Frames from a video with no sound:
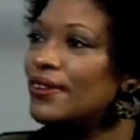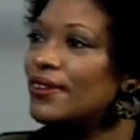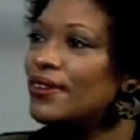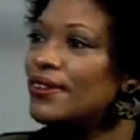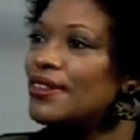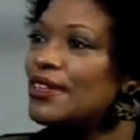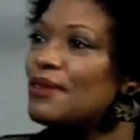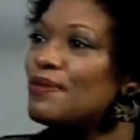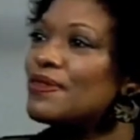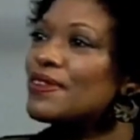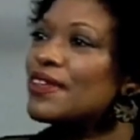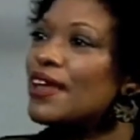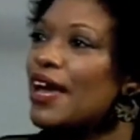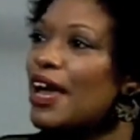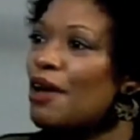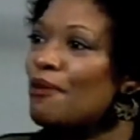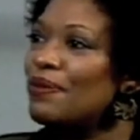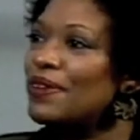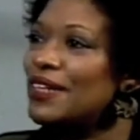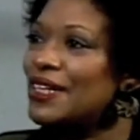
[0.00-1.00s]
seems to
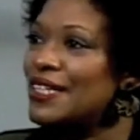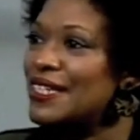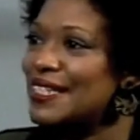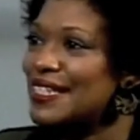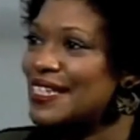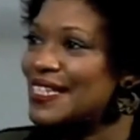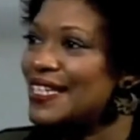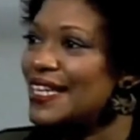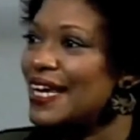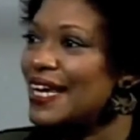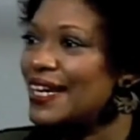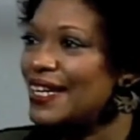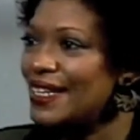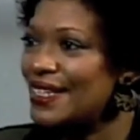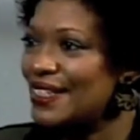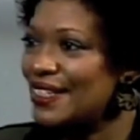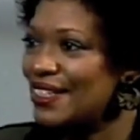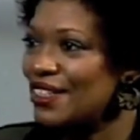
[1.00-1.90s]
happen instantaneously.